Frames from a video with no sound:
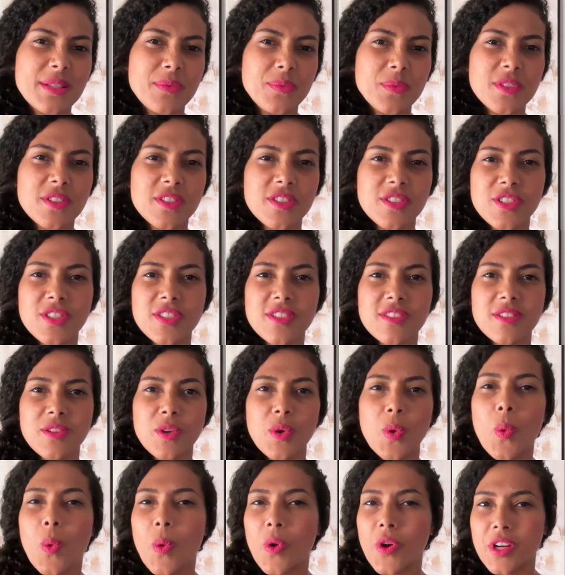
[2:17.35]
was just
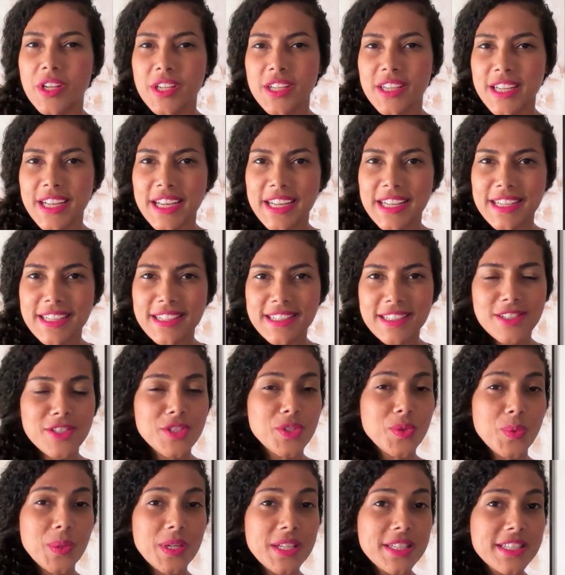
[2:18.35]
coordinate it
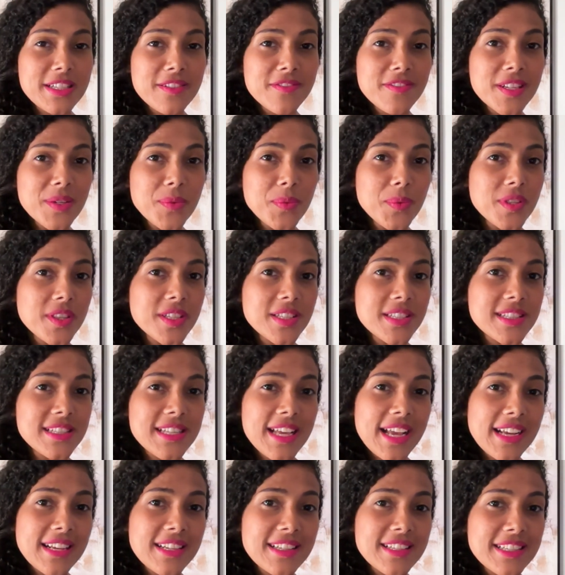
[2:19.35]
intuitively with the
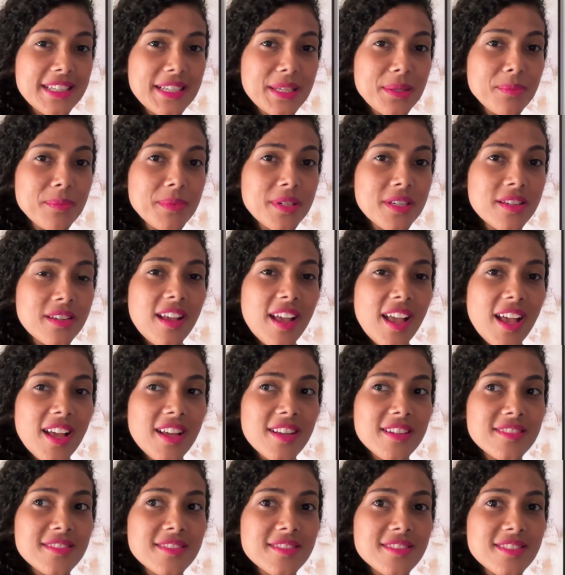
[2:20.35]
tech team,
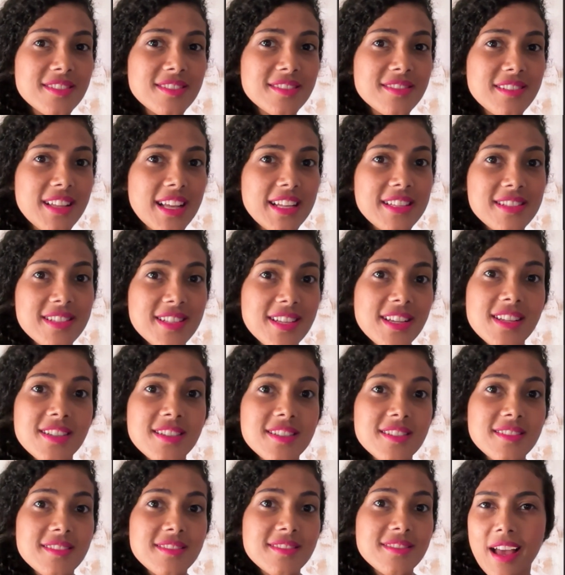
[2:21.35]
and that's it.